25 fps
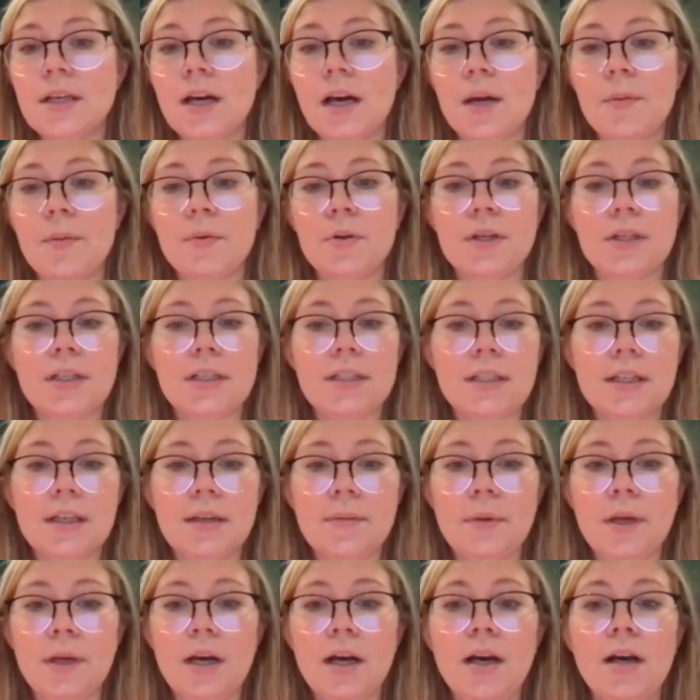
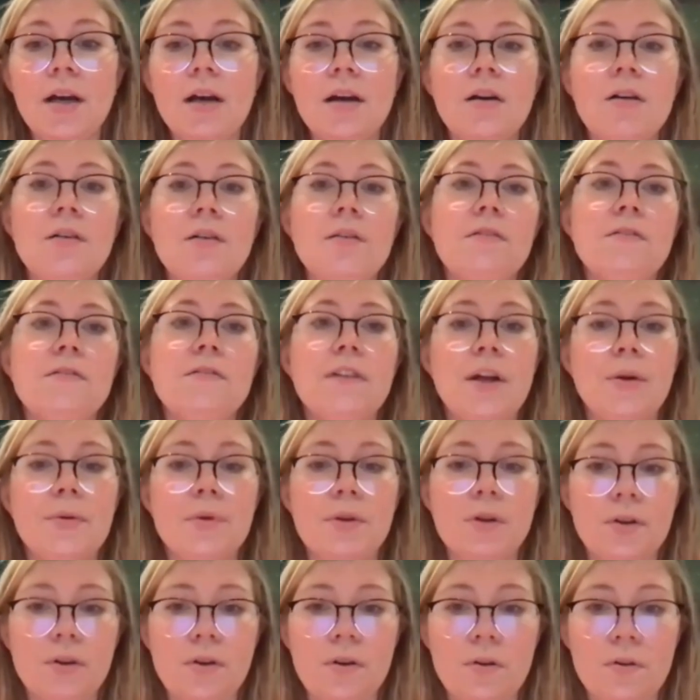hyperglycemia, or
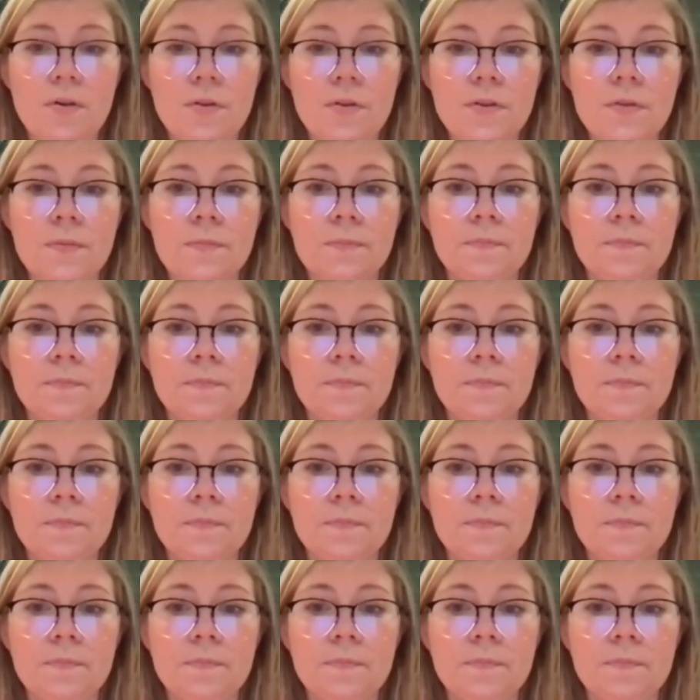viral colds.